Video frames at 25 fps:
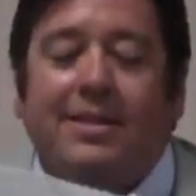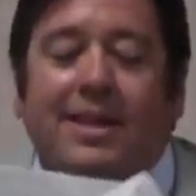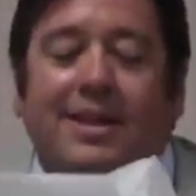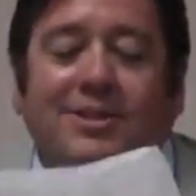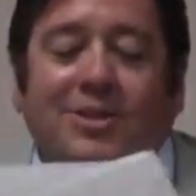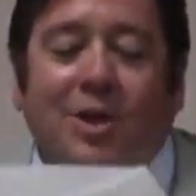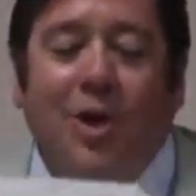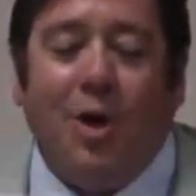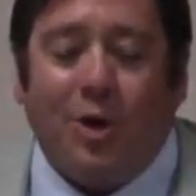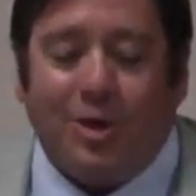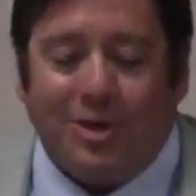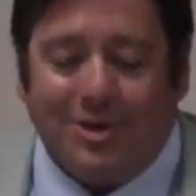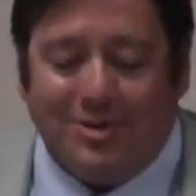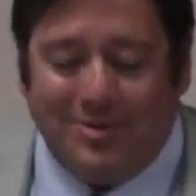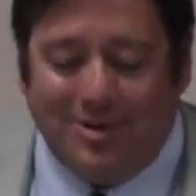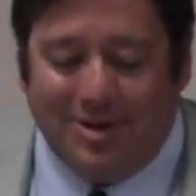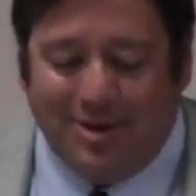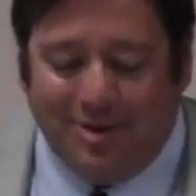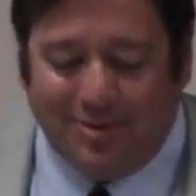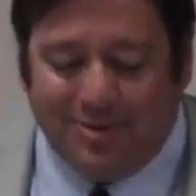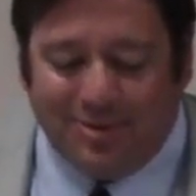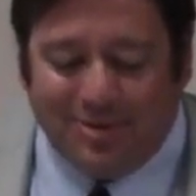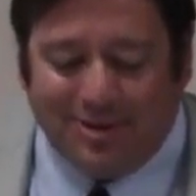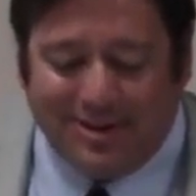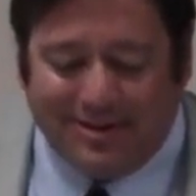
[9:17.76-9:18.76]
That's all you know.
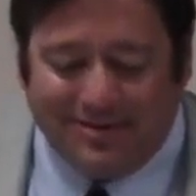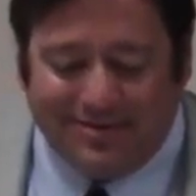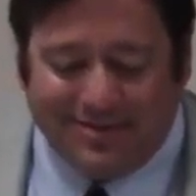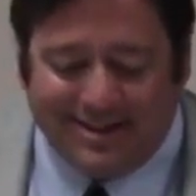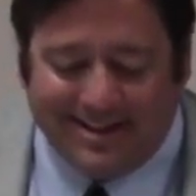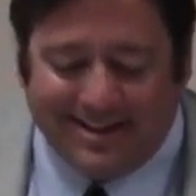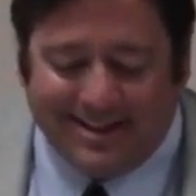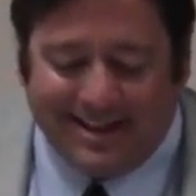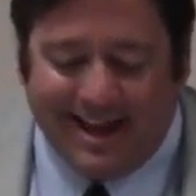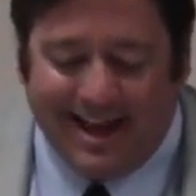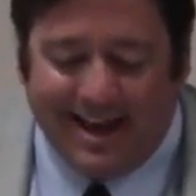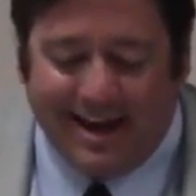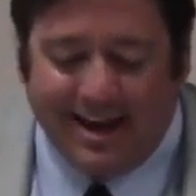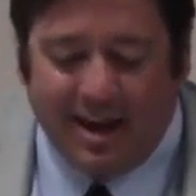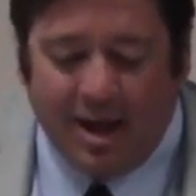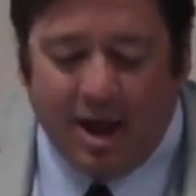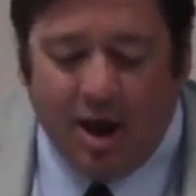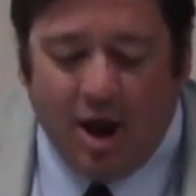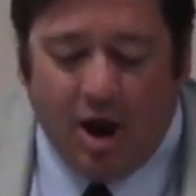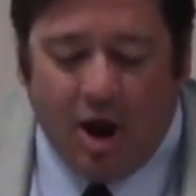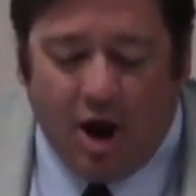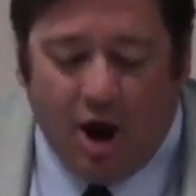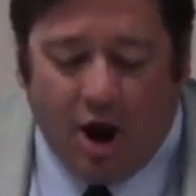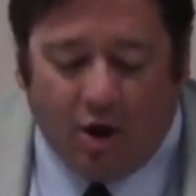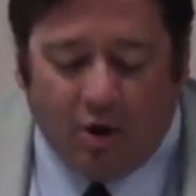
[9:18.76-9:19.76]
We'll leave it at that.
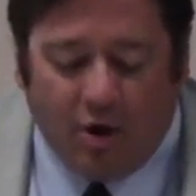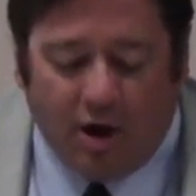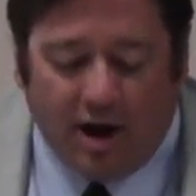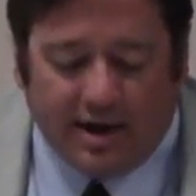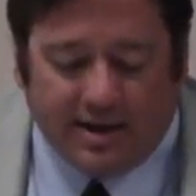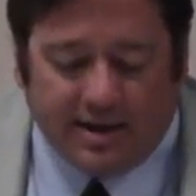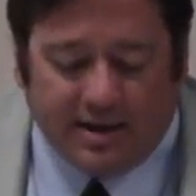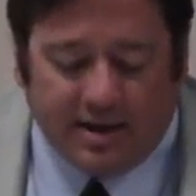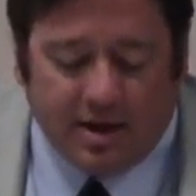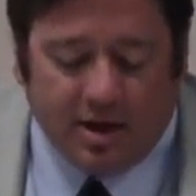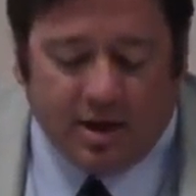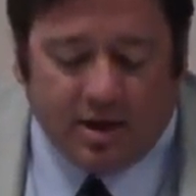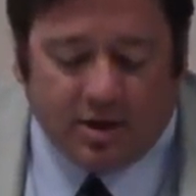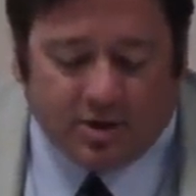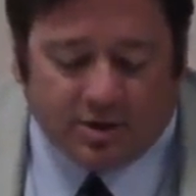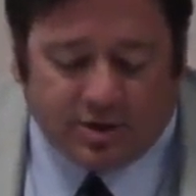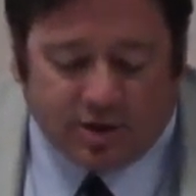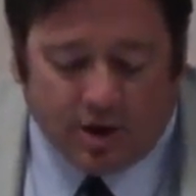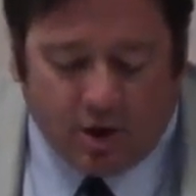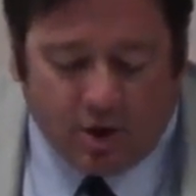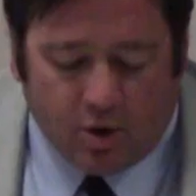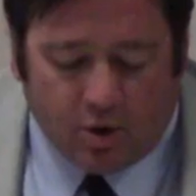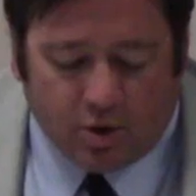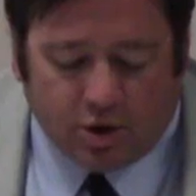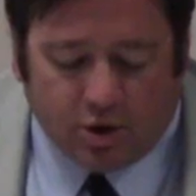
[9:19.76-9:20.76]
All right.
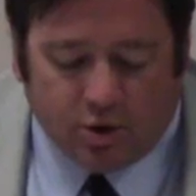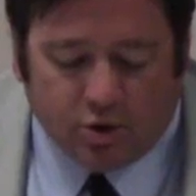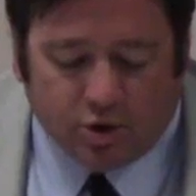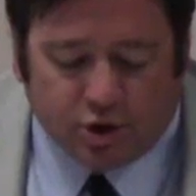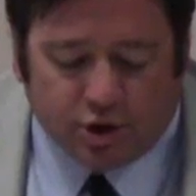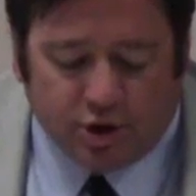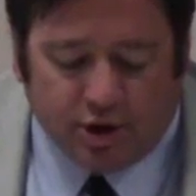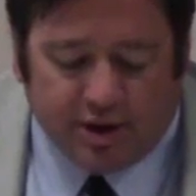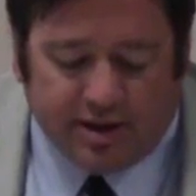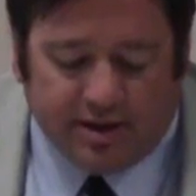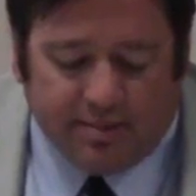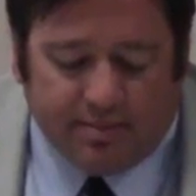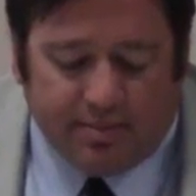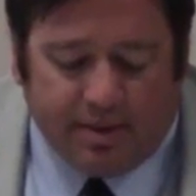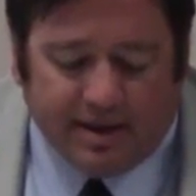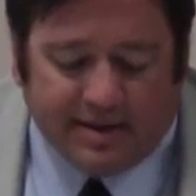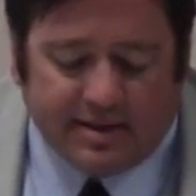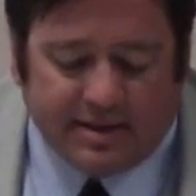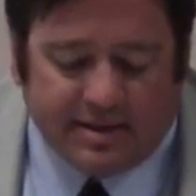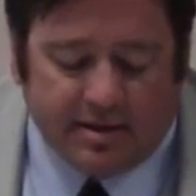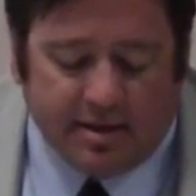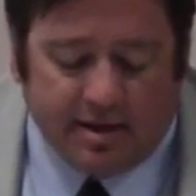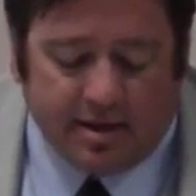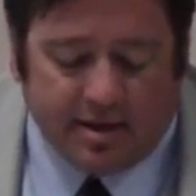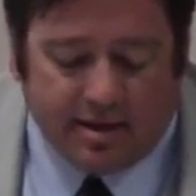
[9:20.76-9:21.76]
So usually the
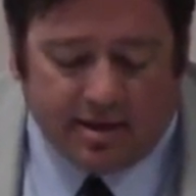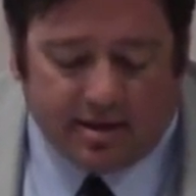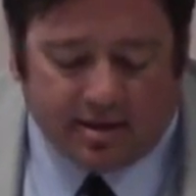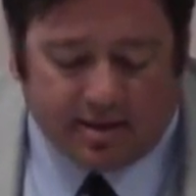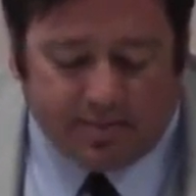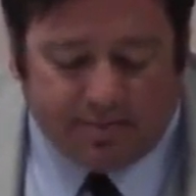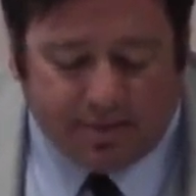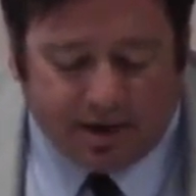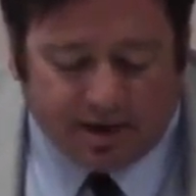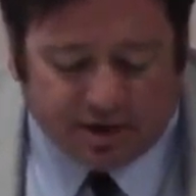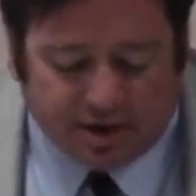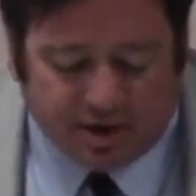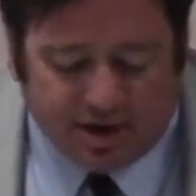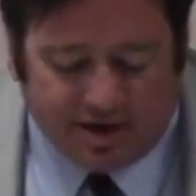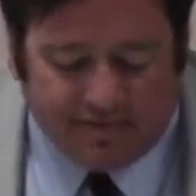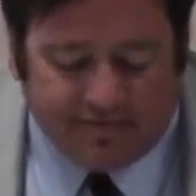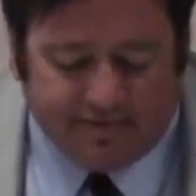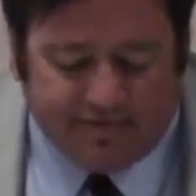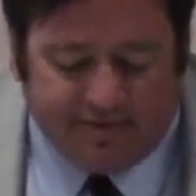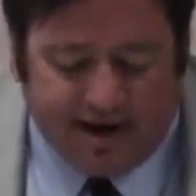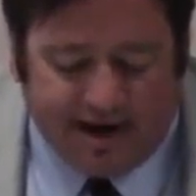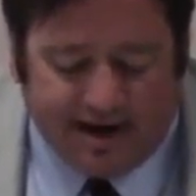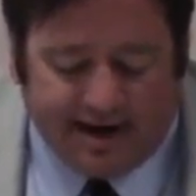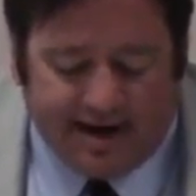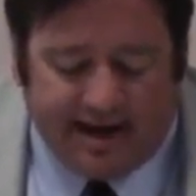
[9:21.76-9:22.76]
budget, uh, the budget and
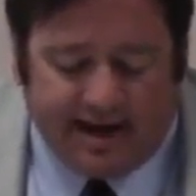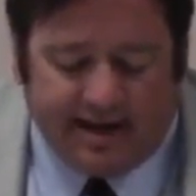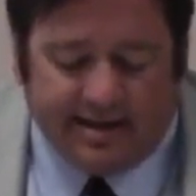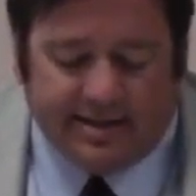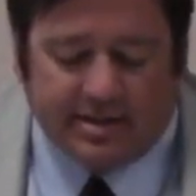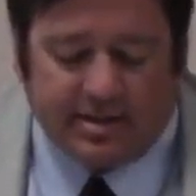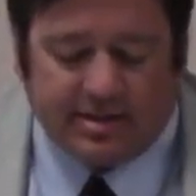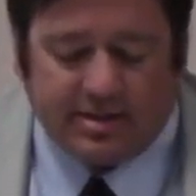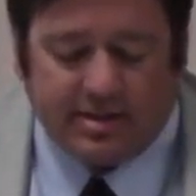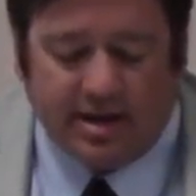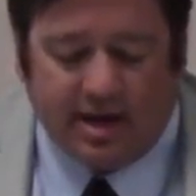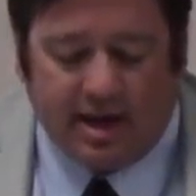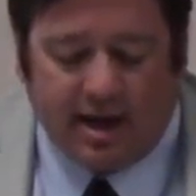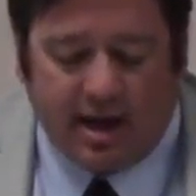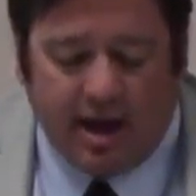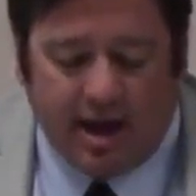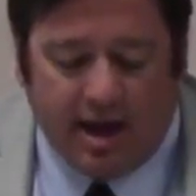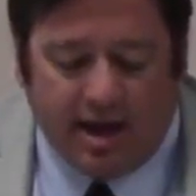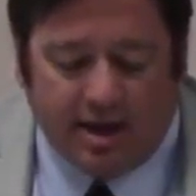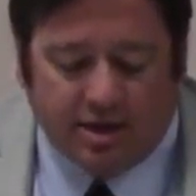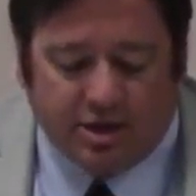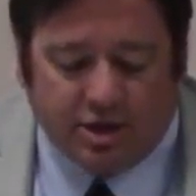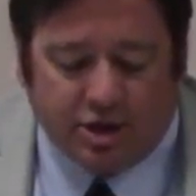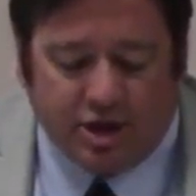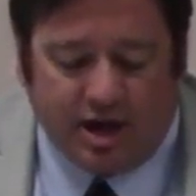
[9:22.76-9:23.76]
finance
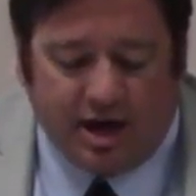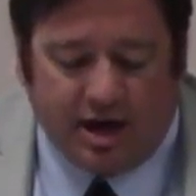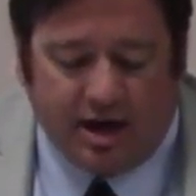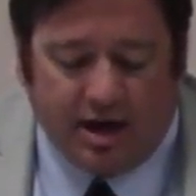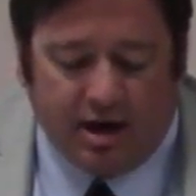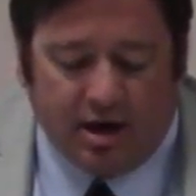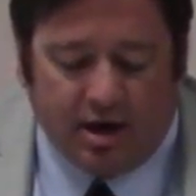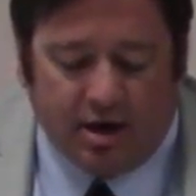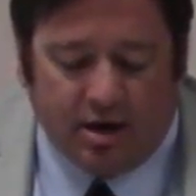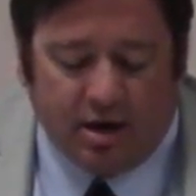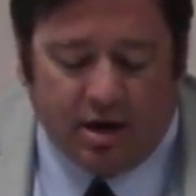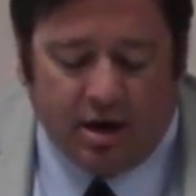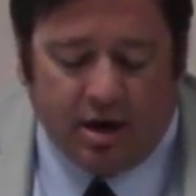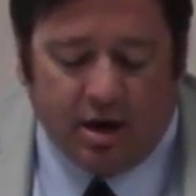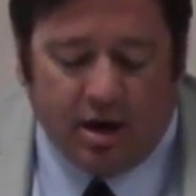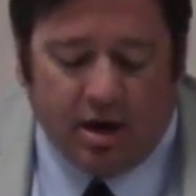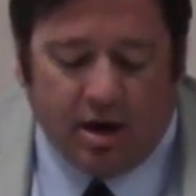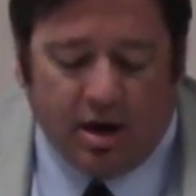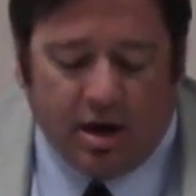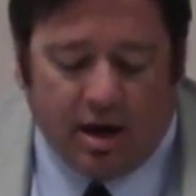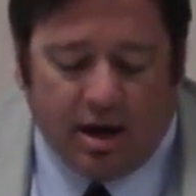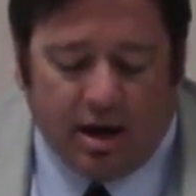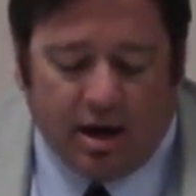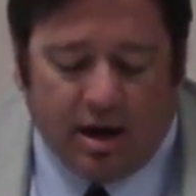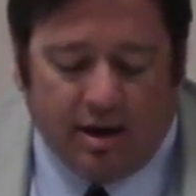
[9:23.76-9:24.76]
uh, chair
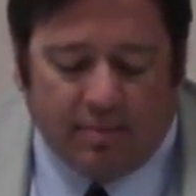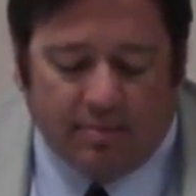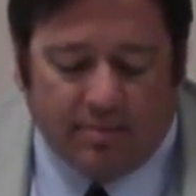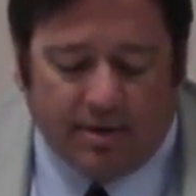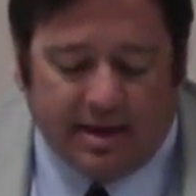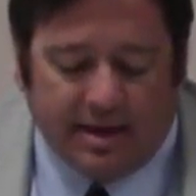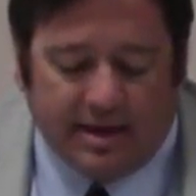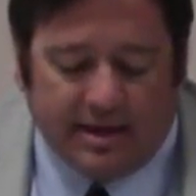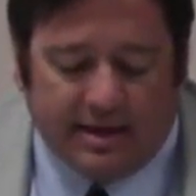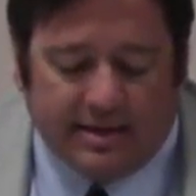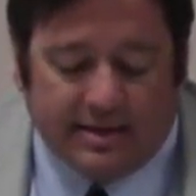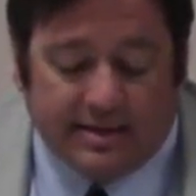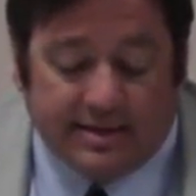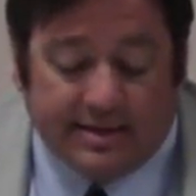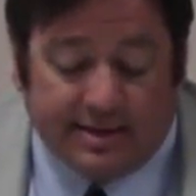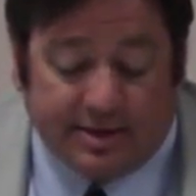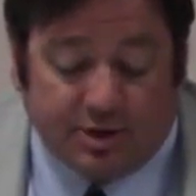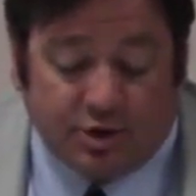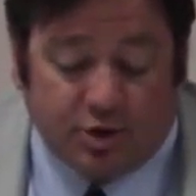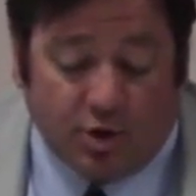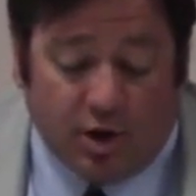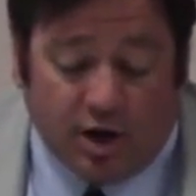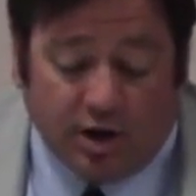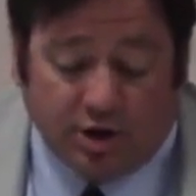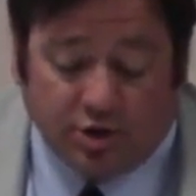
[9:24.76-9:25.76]
um, is the
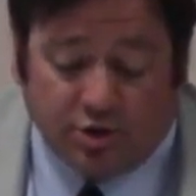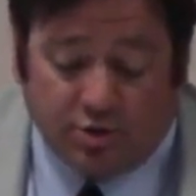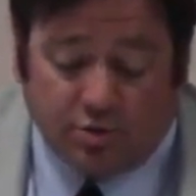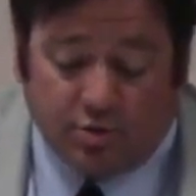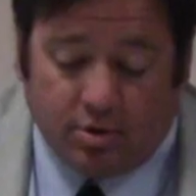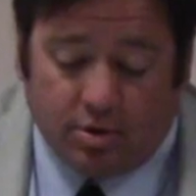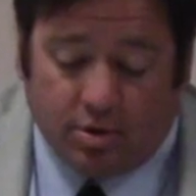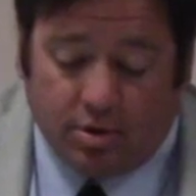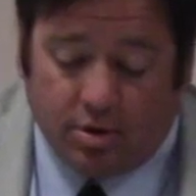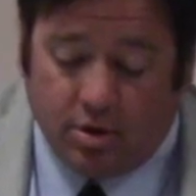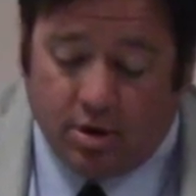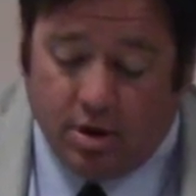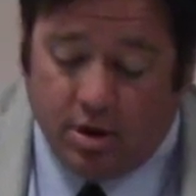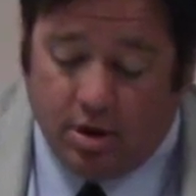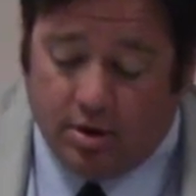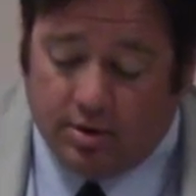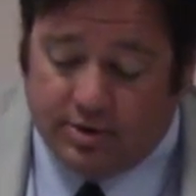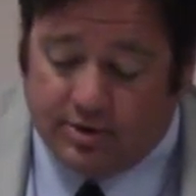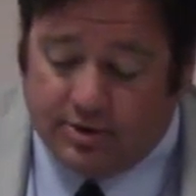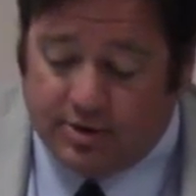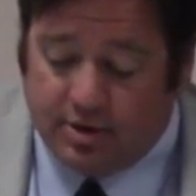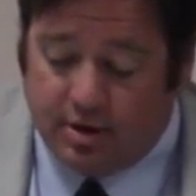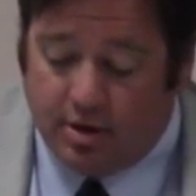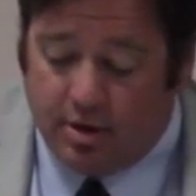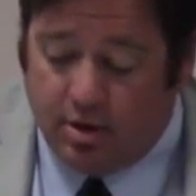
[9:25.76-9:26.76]
treasurer.
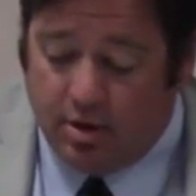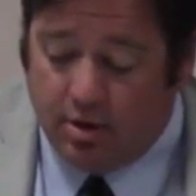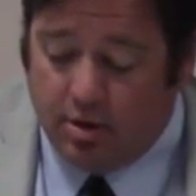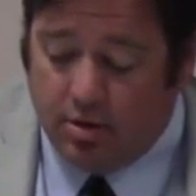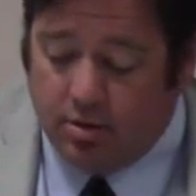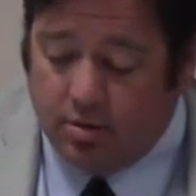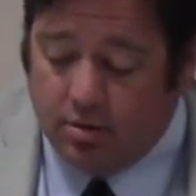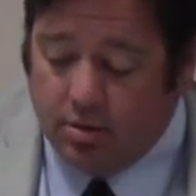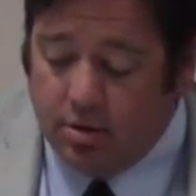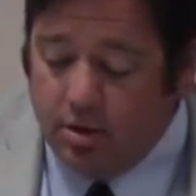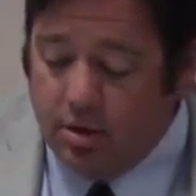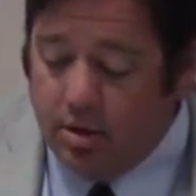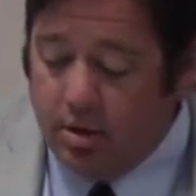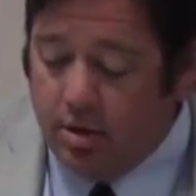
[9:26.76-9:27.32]
So